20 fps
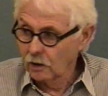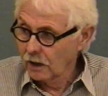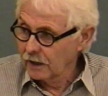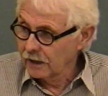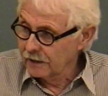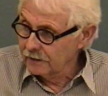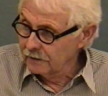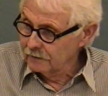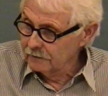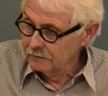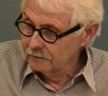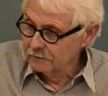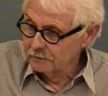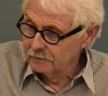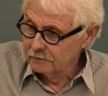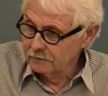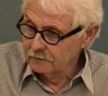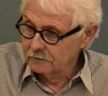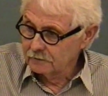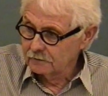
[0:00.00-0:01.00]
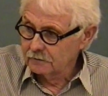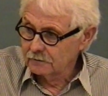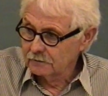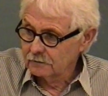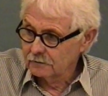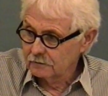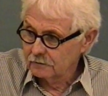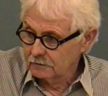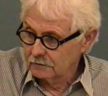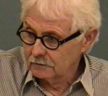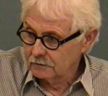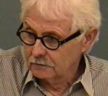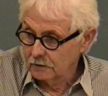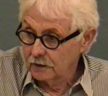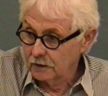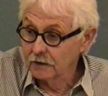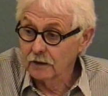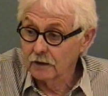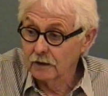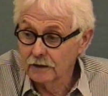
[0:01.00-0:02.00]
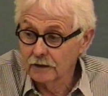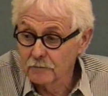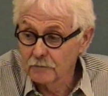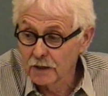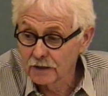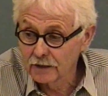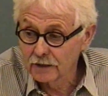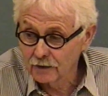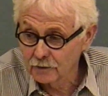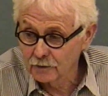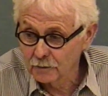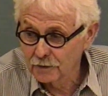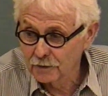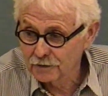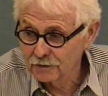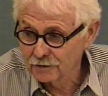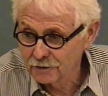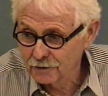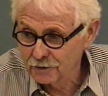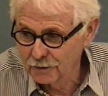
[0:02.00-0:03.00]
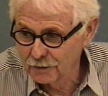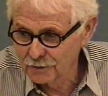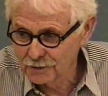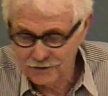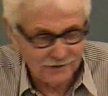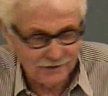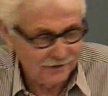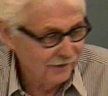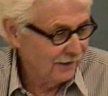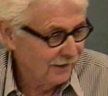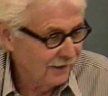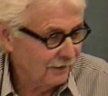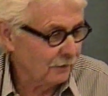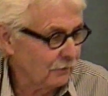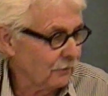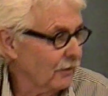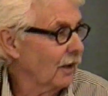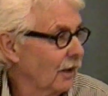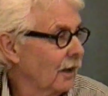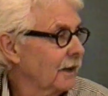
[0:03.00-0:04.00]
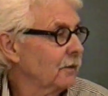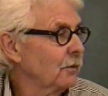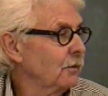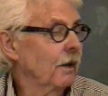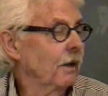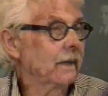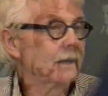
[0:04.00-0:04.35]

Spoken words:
Y, and I have many other pictures, obviously. The Flying